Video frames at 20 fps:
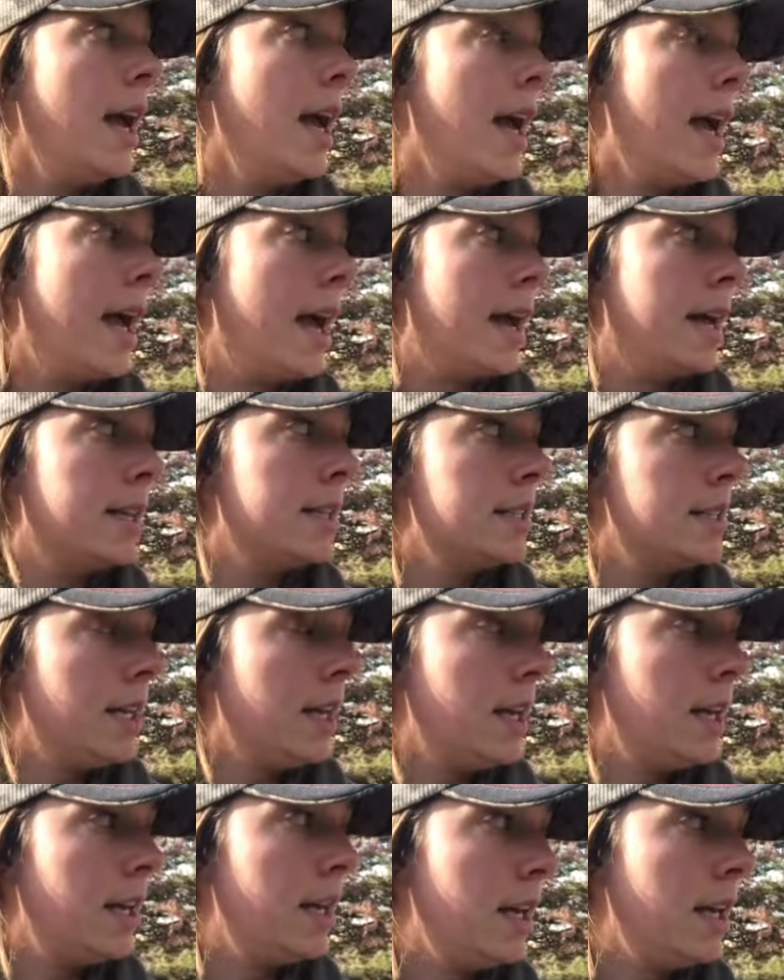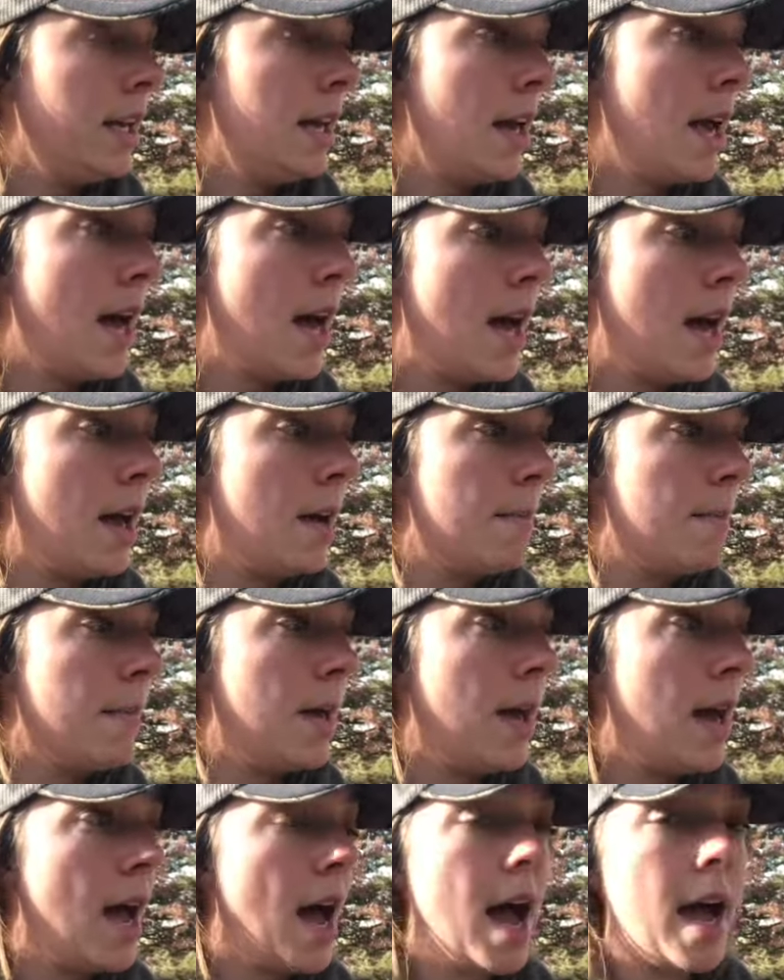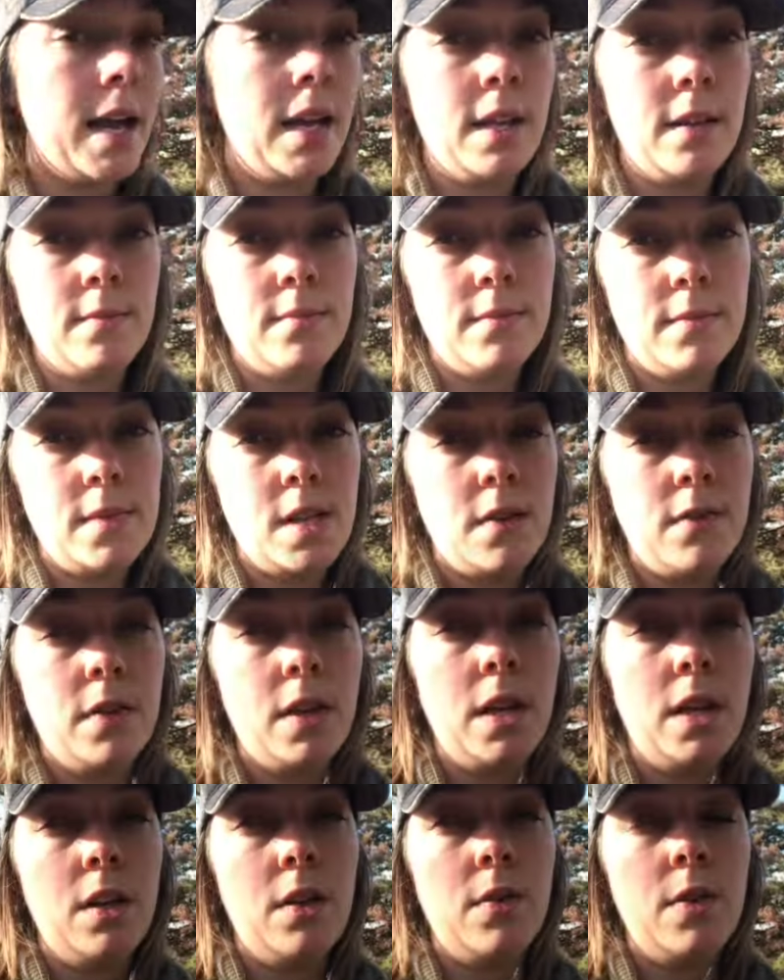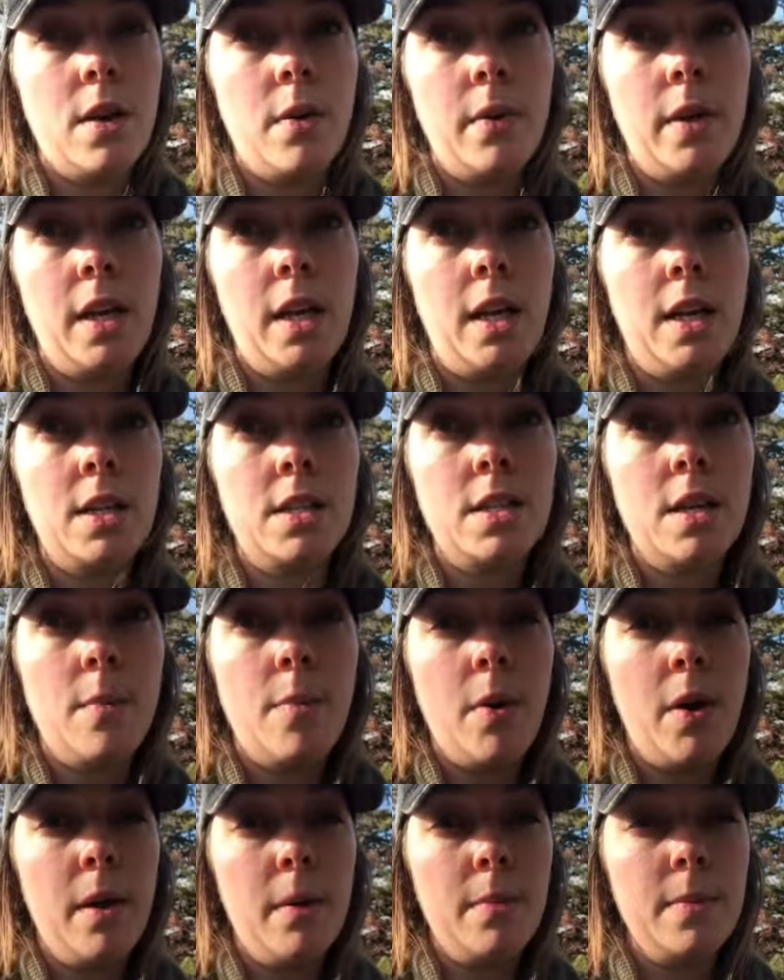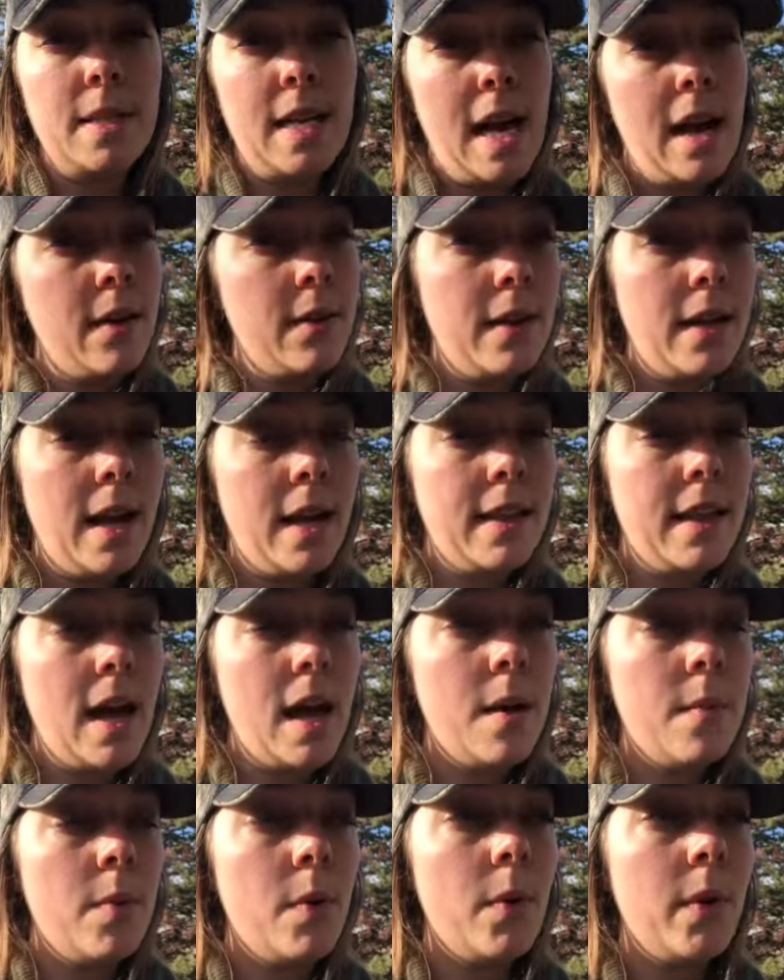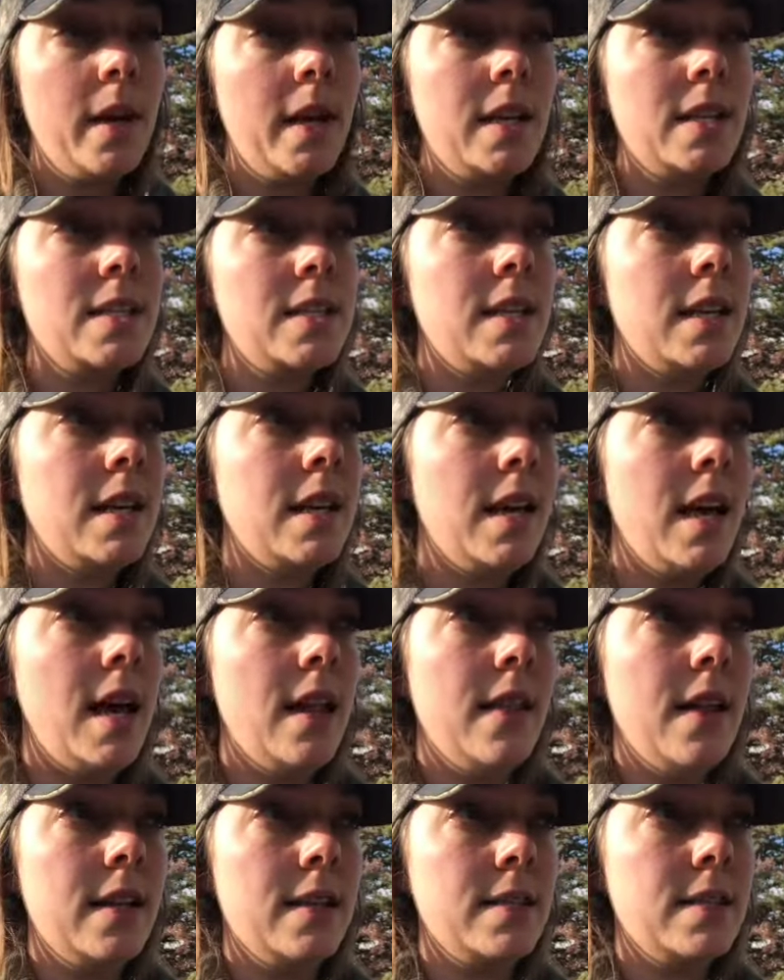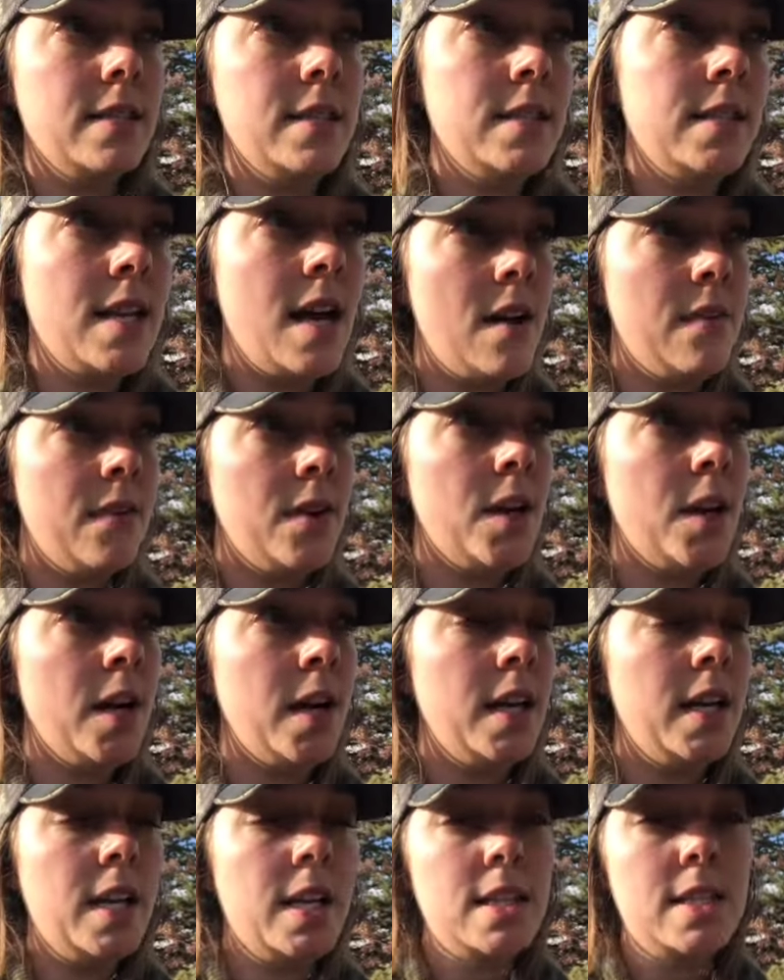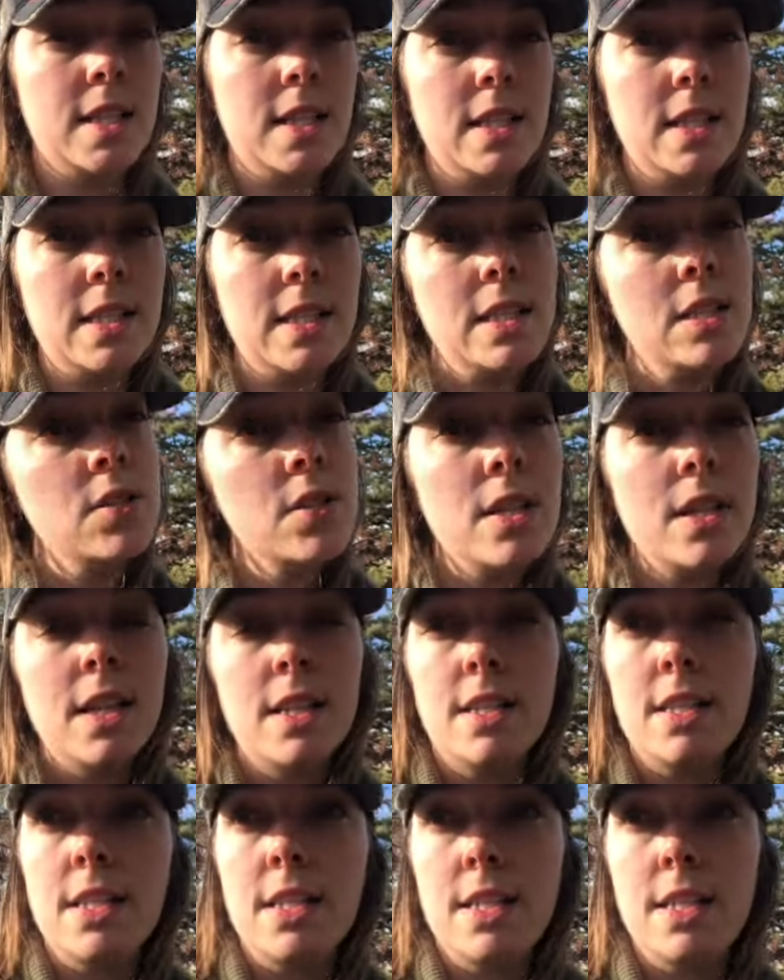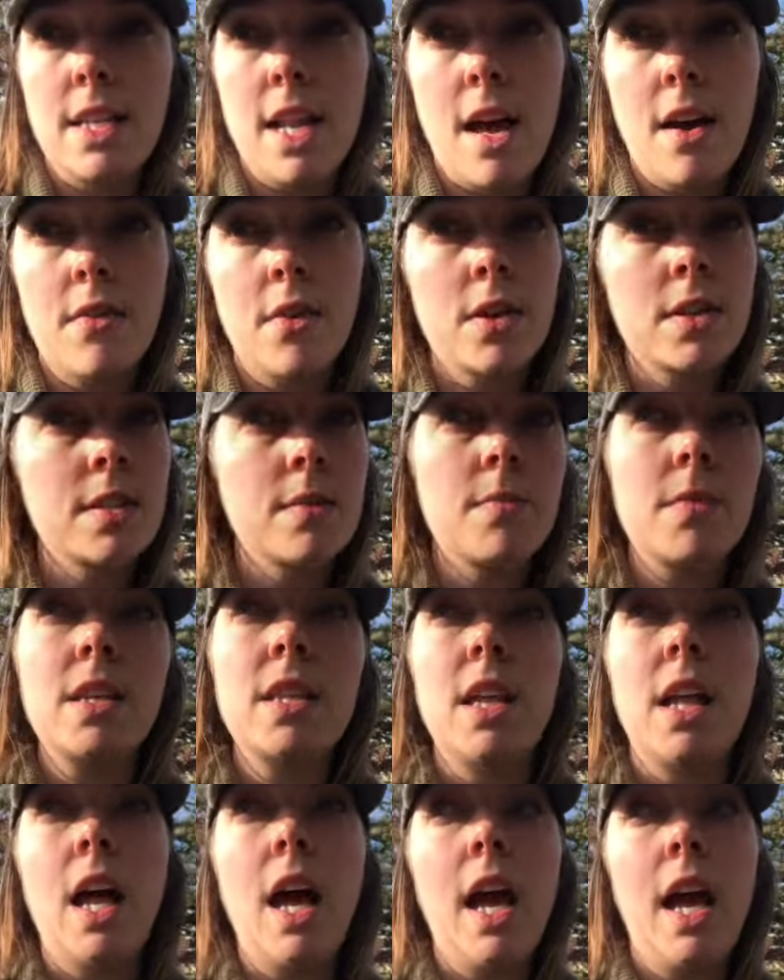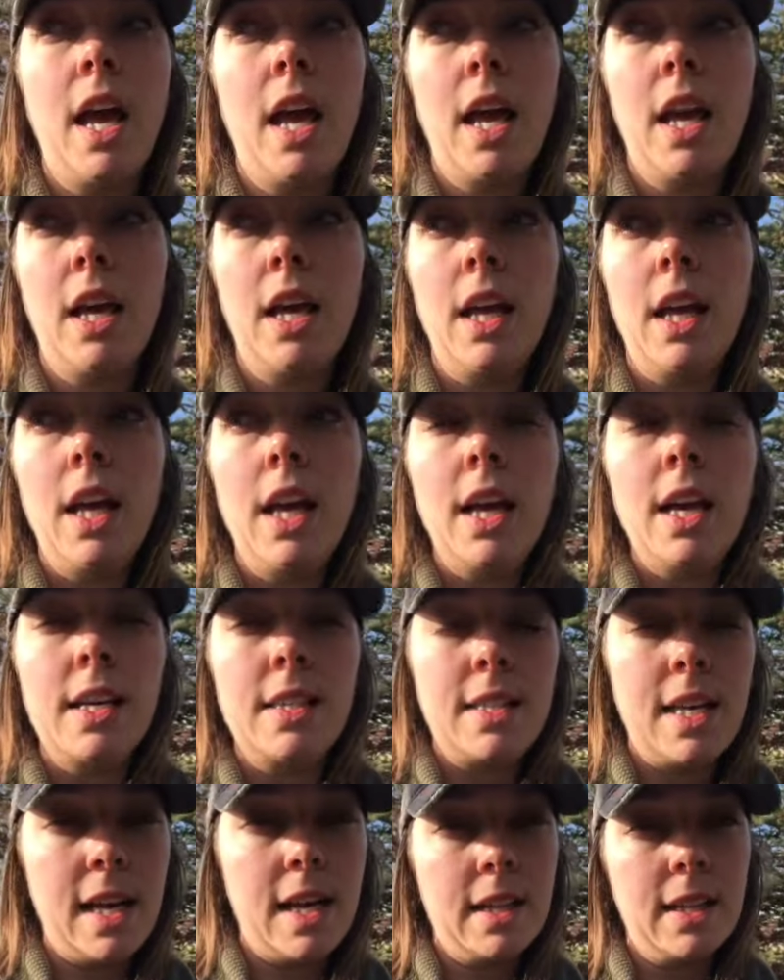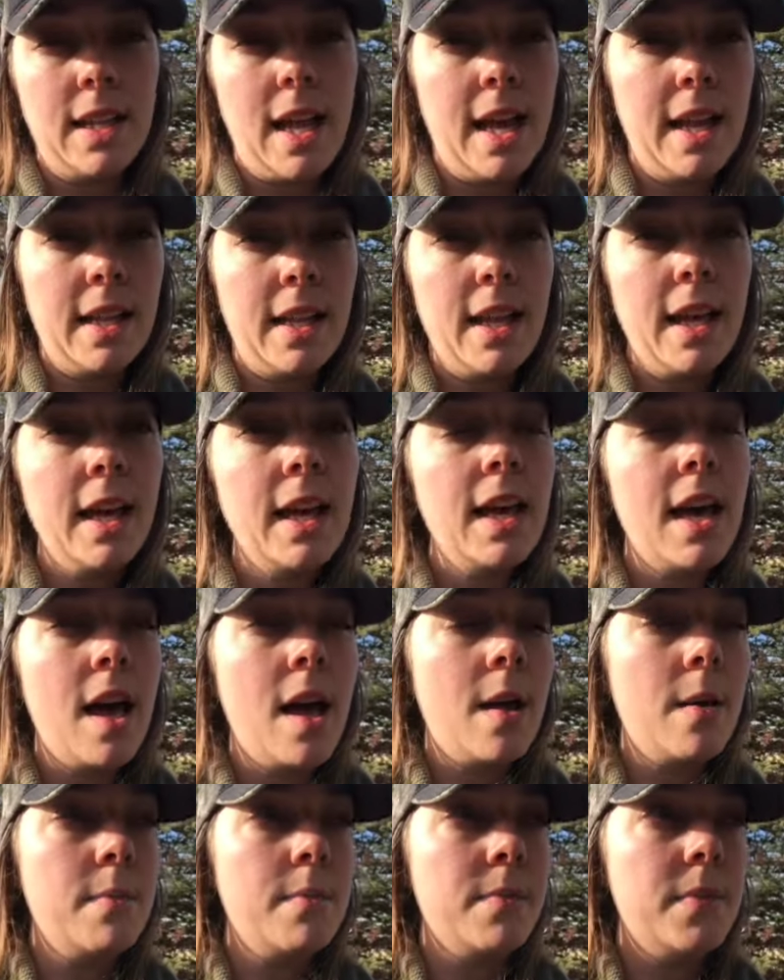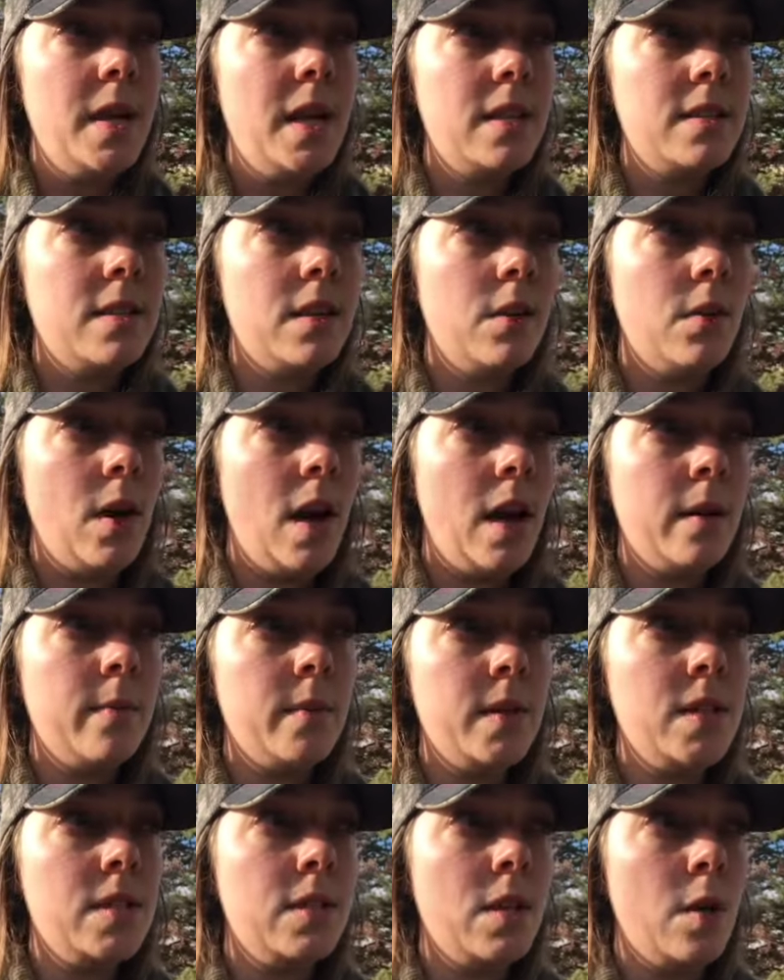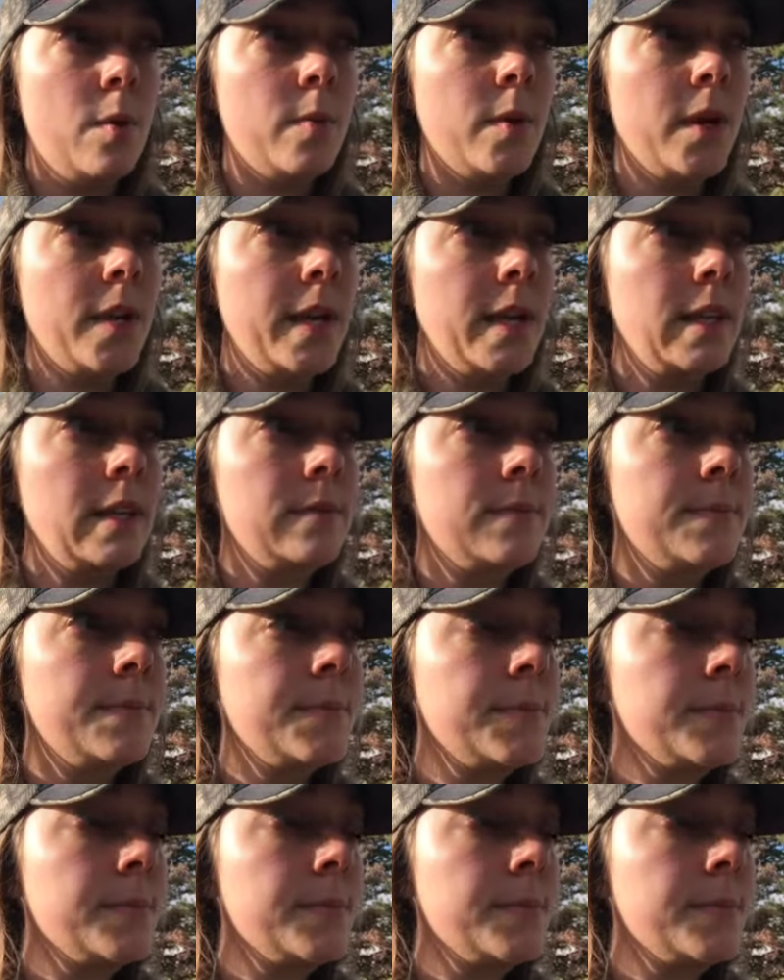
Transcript: And um, I definitely knew that we needed to put him down at that point, and that's never an easy decision. That's never something that I take lightly. Um, it's incredibly sobering